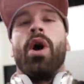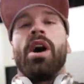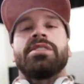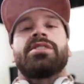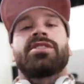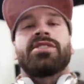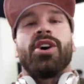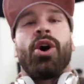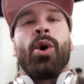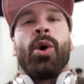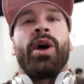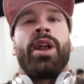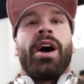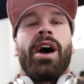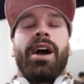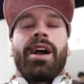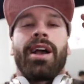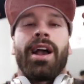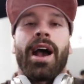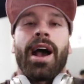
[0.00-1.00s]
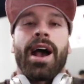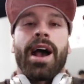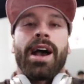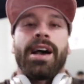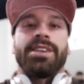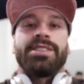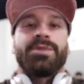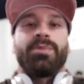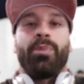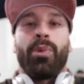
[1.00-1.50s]
What's going on,
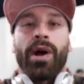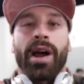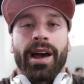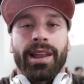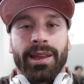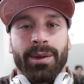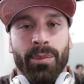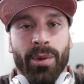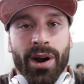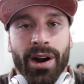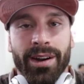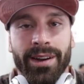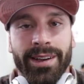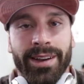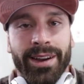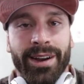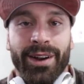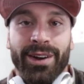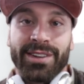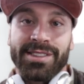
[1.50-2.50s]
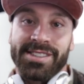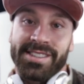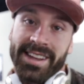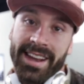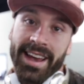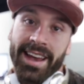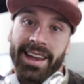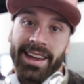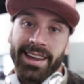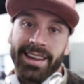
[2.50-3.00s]
guys? Bradley Martyn here. And
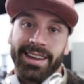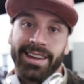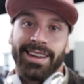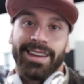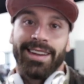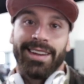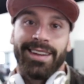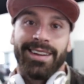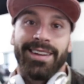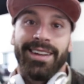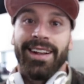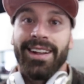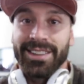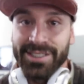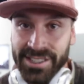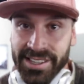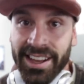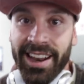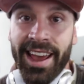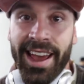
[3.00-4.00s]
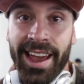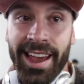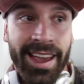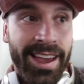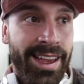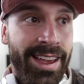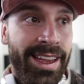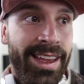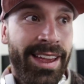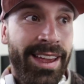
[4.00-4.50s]
today, today,
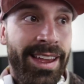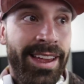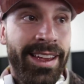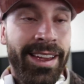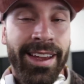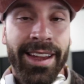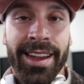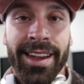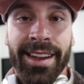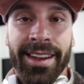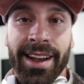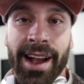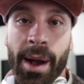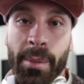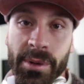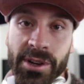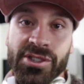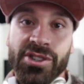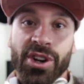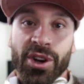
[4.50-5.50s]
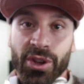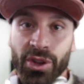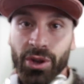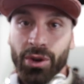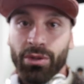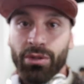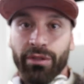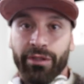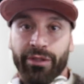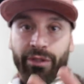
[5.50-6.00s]
I'm gonna show
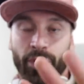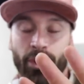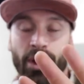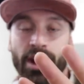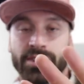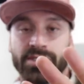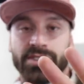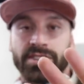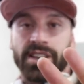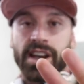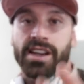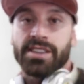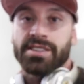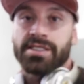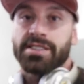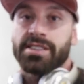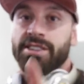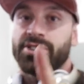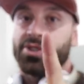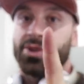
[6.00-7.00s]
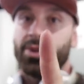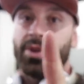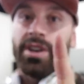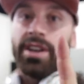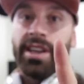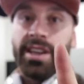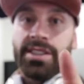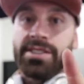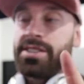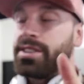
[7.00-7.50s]
you four exercises that you
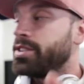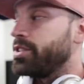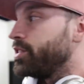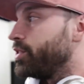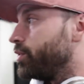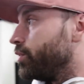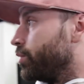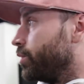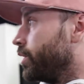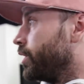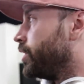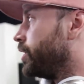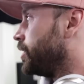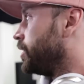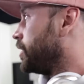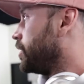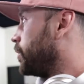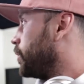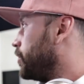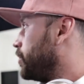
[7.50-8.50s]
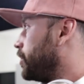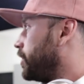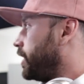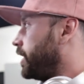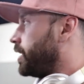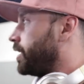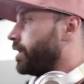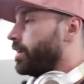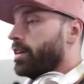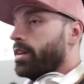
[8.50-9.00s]
need to do when you're
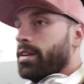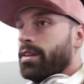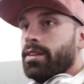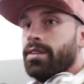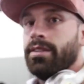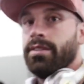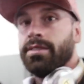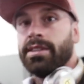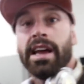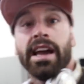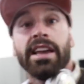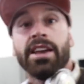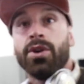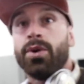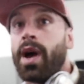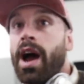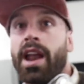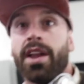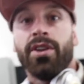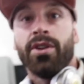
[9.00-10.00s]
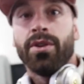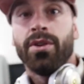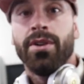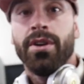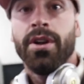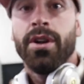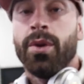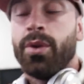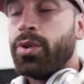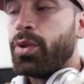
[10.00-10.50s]
here. Like, you gotta do.
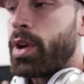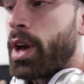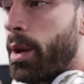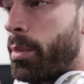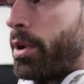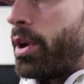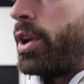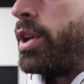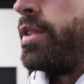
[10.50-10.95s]
When you come here,